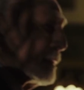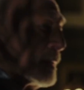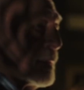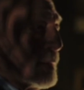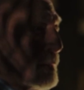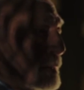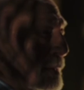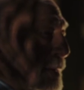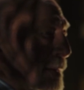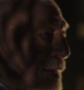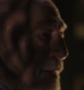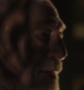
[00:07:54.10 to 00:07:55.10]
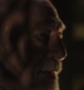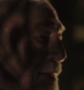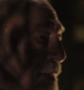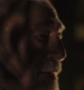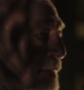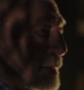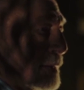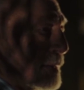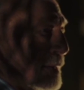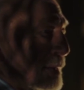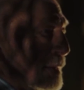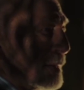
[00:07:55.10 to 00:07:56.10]
of the business. Dad, are
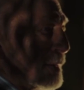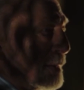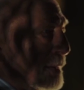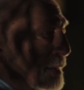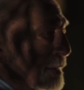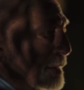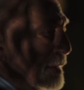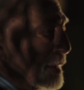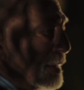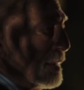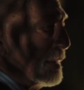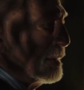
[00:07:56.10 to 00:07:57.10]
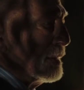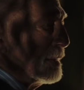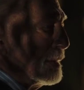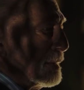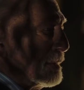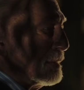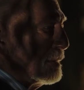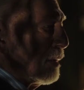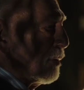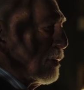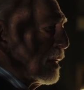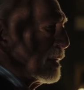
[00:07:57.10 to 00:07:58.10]
you firing me?
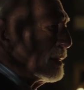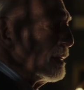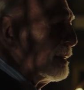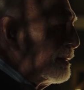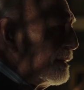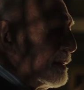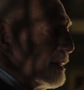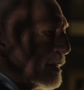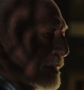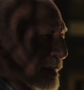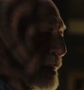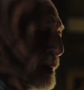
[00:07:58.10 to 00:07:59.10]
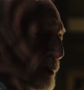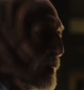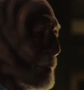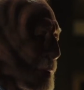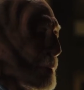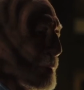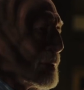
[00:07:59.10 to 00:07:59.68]
No, I... we'll